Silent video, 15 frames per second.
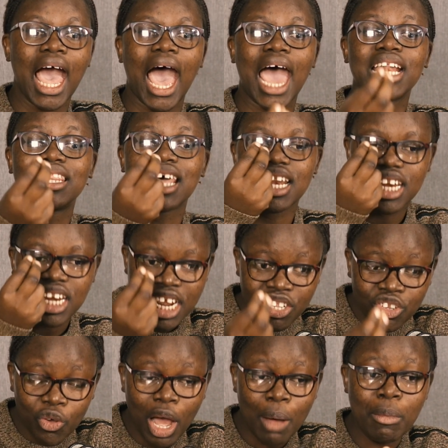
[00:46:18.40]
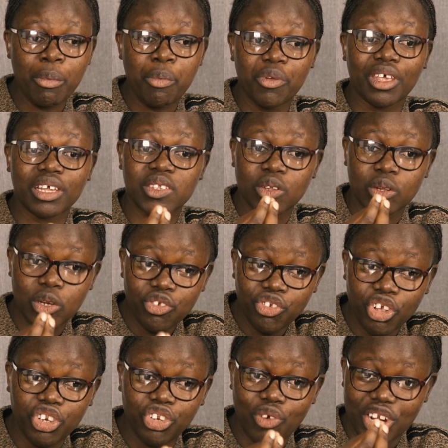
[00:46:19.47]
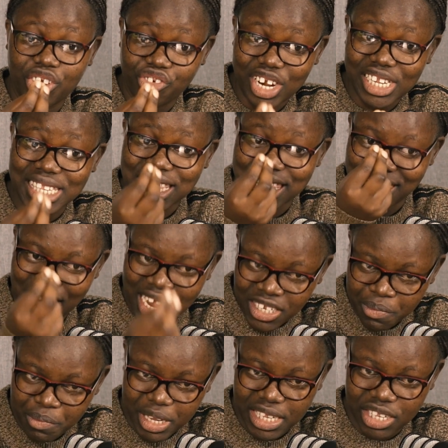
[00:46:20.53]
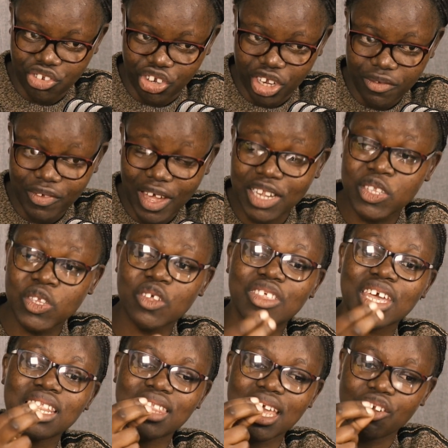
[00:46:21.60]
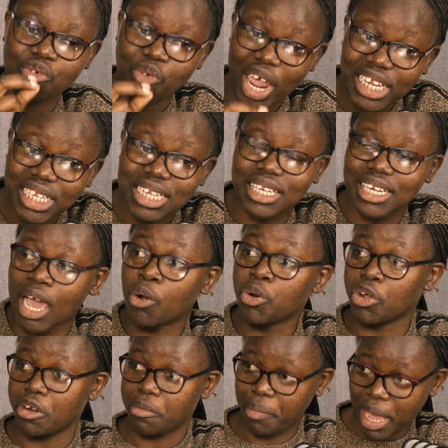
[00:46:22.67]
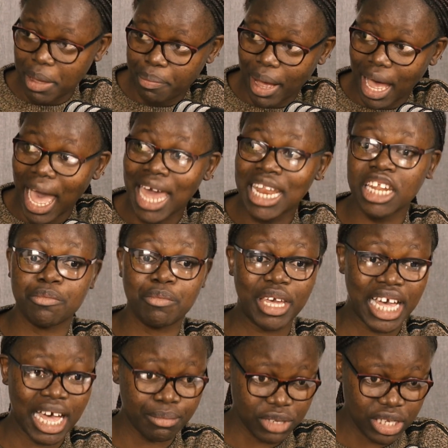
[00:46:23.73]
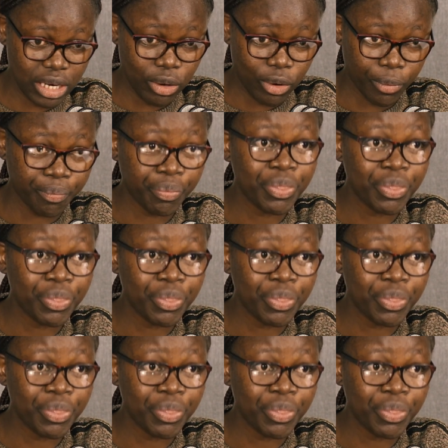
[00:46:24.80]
and they need to come up with a solution to address that mischief, and so then they write it down on paper and it becomes law.